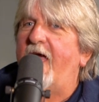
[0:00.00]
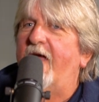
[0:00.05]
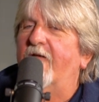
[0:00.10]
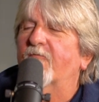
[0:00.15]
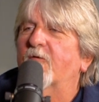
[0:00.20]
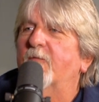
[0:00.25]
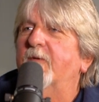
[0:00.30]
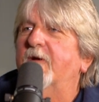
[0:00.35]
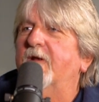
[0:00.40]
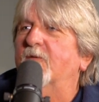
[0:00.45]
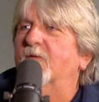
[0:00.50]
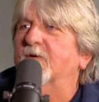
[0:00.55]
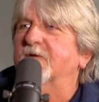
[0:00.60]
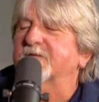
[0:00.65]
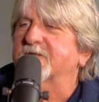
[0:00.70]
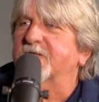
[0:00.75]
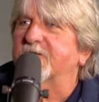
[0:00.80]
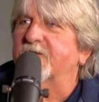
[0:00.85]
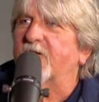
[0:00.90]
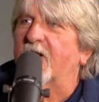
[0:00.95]
everybody
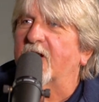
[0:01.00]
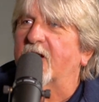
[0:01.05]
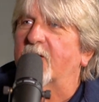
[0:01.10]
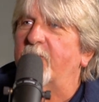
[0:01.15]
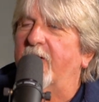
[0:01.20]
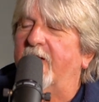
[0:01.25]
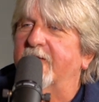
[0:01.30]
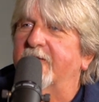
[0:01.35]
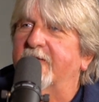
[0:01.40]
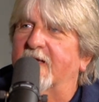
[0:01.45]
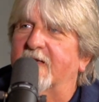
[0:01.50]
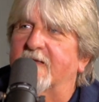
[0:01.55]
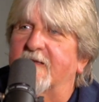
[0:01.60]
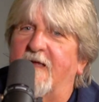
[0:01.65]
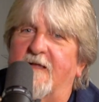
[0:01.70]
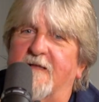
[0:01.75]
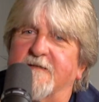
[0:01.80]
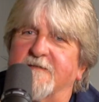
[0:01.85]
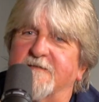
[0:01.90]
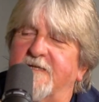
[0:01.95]
wants to talk about
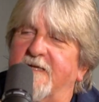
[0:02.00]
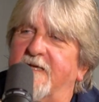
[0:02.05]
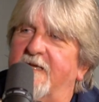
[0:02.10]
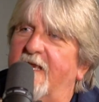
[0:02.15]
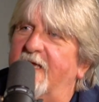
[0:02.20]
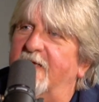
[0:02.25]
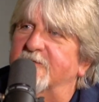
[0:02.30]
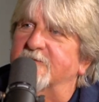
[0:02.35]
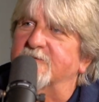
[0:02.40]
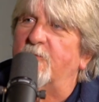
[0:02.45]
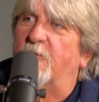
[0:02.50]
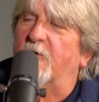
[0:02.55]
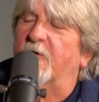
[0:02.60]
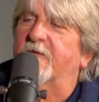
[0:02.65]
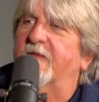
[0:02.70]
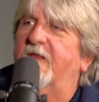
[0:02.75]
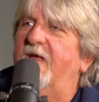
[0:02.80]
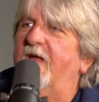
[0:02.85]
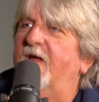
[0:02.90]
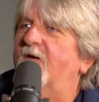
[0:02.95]
technology and how
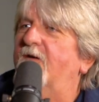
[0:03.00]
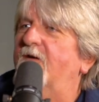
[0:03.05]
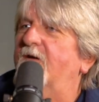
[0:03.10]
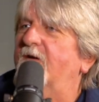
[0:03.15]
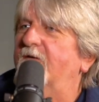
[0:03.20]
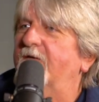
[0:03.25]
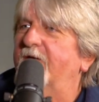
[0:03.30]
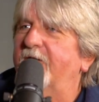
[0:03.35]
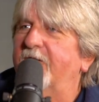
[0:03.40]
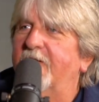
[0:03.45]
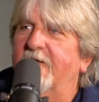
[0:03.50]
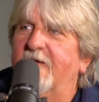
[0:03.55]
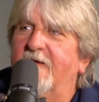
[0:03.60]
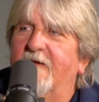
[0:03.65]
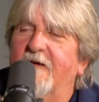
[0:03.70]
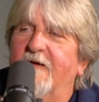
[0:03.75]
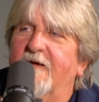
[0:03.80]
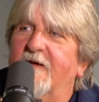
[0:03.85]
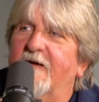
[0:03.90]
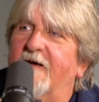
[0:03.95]
smart they are. And,
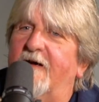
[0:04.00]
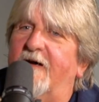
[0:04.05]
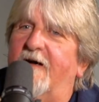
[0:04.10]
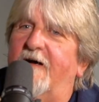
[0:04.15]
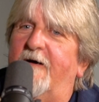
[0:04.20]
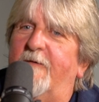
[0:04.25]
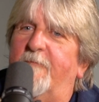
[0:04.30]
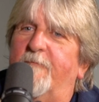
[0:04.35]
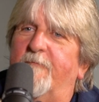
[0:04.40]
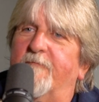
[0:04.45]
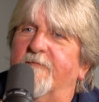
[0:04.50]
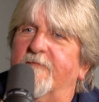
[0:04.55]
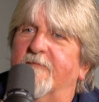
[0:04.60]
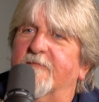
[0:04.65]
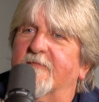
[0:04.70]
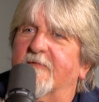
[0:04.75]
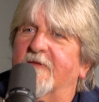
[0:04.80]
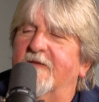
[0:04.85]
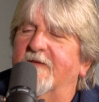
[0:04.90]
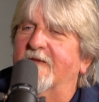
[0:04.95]

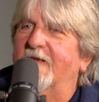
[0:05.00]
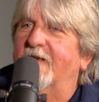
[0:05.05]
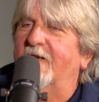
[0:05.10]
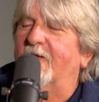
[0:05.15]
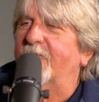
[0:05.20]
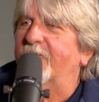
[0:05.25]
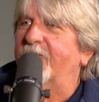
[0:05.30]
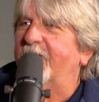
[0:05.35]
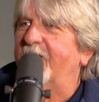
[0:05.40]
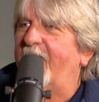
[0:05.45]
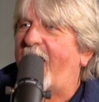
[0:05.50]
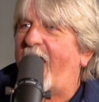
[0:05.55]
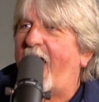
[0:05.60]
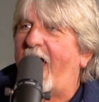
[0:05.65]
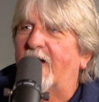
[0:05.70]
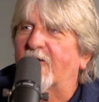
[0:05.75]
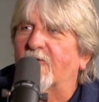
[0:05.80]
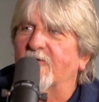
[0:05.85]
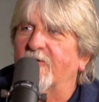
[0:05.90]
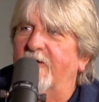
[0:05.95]
you know, the
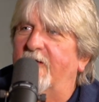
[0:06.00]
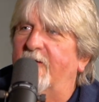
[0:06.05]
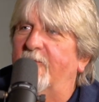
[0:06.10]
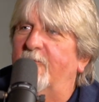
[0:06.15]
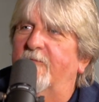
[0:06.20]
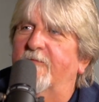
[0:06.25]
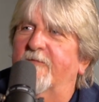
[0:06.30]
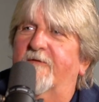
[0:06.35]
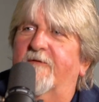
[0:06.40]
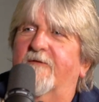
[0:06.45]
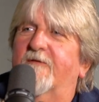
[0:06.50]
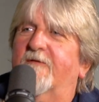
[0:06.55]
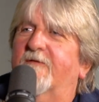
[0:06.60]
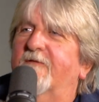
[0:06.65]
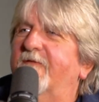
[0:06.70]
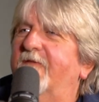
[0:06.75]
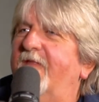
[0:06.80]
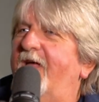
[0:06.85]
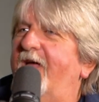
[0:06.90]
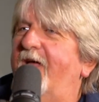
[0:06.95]

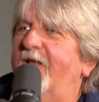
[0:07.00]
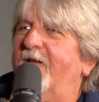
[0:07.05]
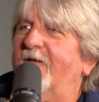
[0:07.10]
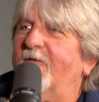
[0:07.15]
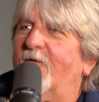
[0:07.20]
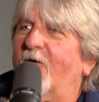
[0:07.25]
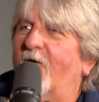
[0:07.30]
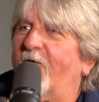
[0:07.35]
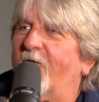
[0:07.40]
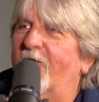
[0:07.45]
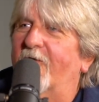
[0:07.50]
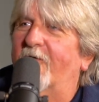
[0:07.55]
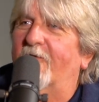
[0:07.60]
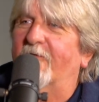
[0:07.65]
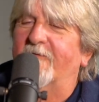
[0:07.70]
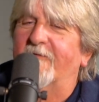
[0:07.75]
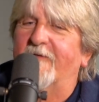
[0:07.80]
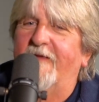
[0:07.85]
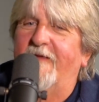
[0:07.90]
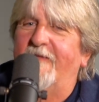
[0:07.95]
acronyms that
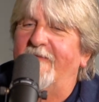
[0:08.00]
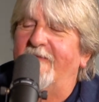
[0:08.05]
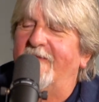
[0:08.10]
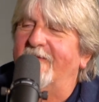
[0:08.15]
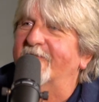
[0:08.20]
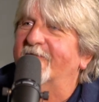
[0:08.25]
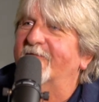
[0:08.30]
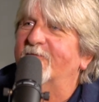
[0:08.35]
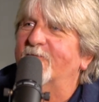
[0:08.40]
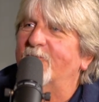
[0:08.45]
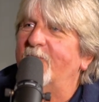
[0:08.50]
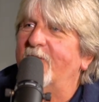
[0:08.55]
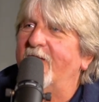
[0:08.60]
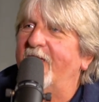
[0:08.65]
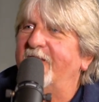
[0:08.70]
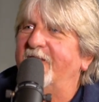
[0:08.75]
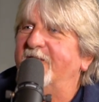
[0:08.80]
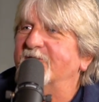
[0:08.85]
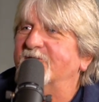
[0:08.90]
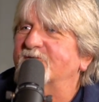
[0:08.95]
are in this
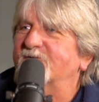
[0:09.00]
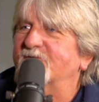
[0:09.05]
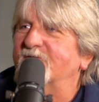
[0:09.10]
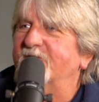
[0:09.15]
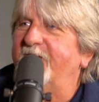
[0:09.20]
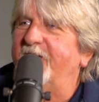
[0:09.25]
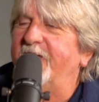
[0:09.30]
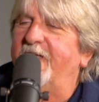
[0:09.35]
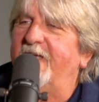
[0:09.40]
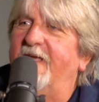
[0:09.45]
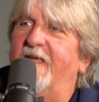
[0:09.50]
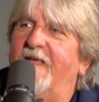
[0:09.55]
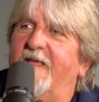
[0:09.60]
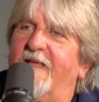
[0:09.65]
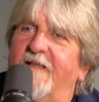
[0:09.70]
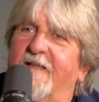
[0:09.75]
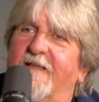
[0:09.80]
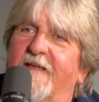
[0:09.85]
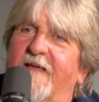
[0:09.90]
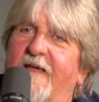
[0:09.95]
industry
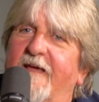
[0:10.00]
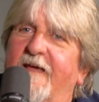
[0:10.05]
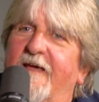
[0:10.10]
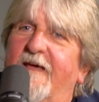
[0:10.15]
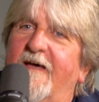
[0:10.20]
and,